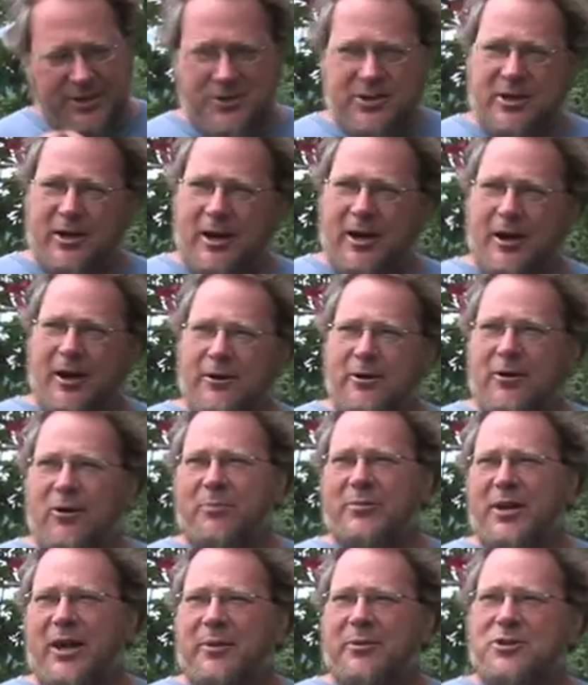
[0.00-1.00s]
a scar. Nope,
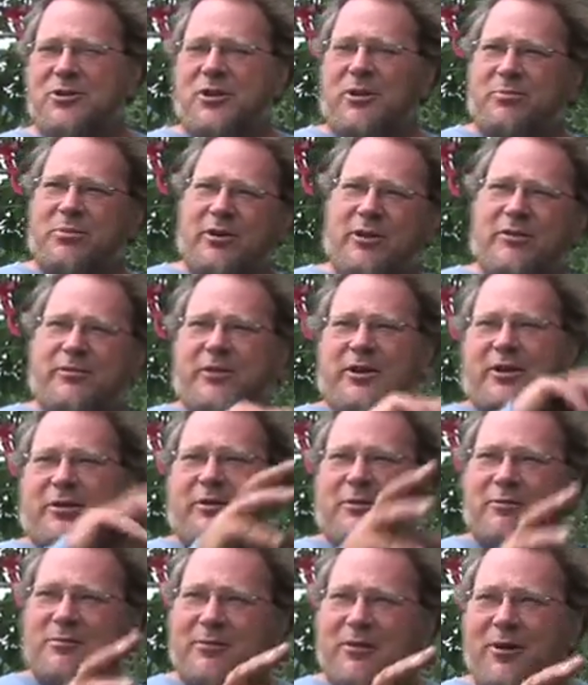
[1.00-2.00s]
that one's not perfect.
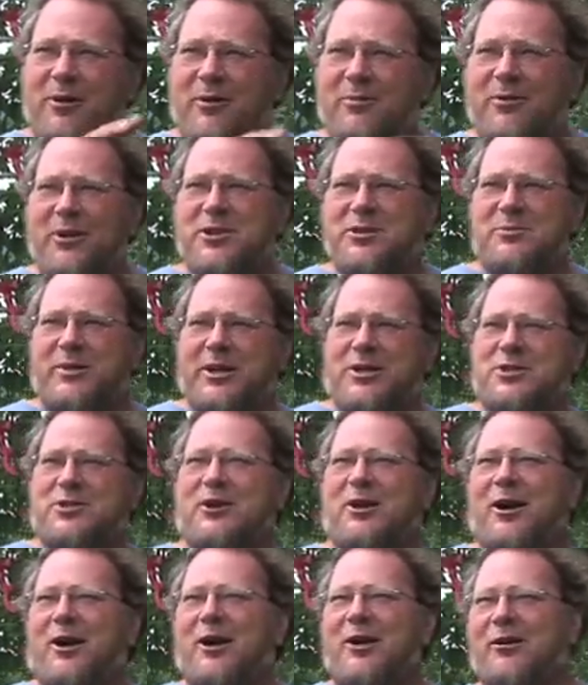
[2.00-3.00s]
Oh, let's make a
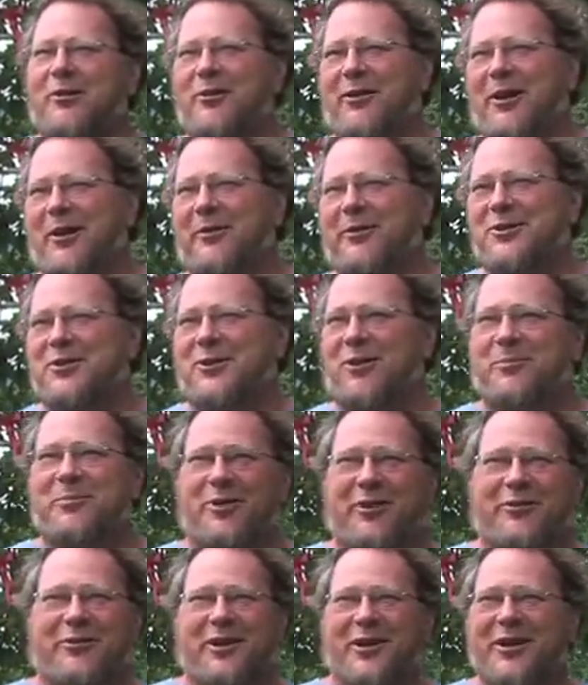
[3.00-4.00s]
scar, go to that one, it's not
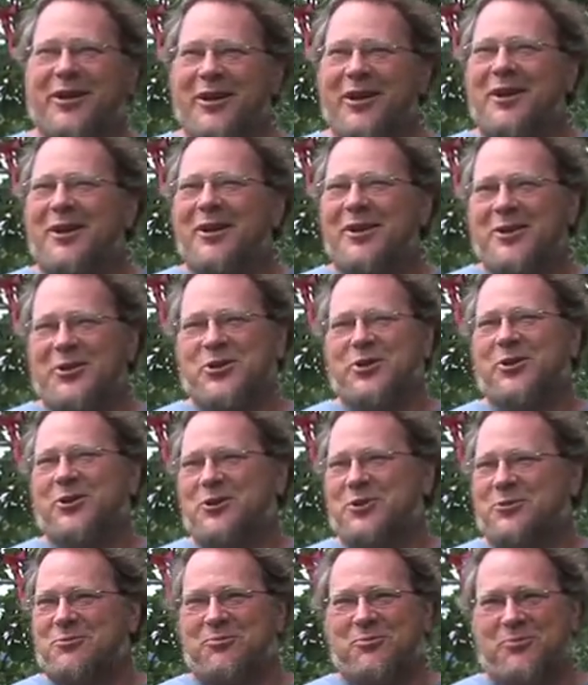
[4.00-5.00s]
perfect. So
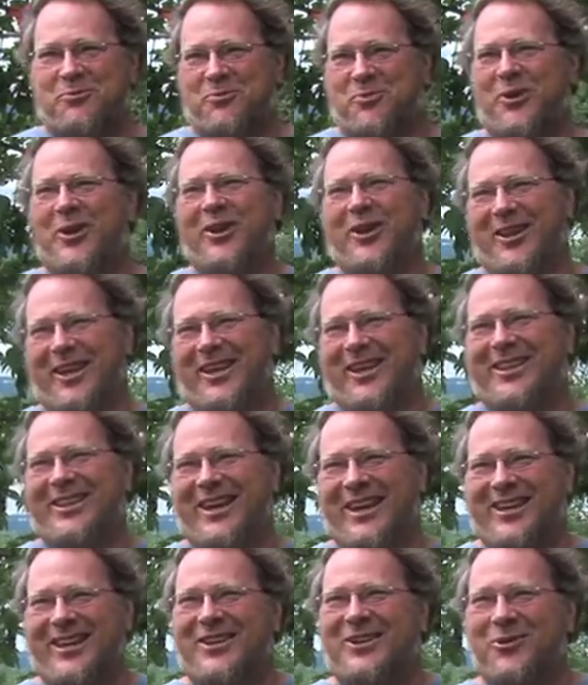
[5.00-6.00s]
it's really, they
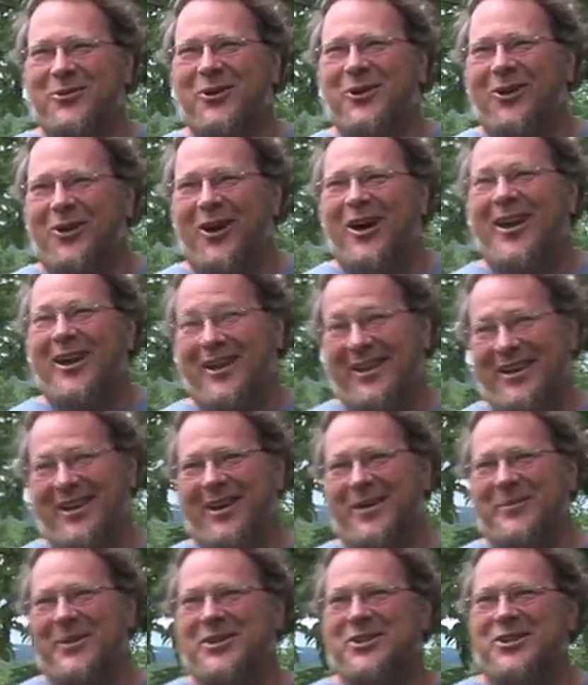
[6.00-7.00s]
can do a lot of
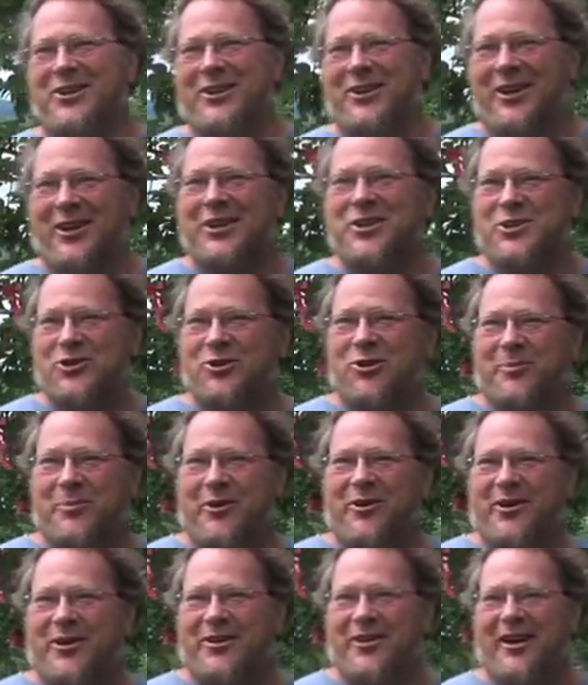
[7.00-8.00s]
damage in, in a short
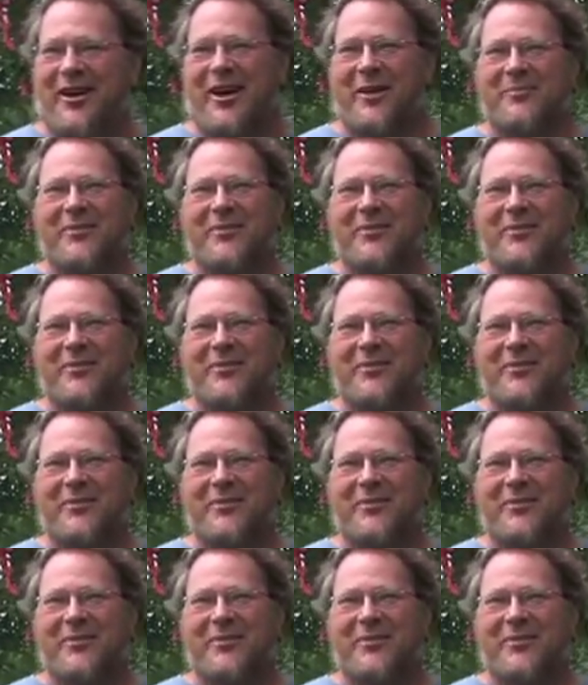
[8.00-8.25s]
period of time.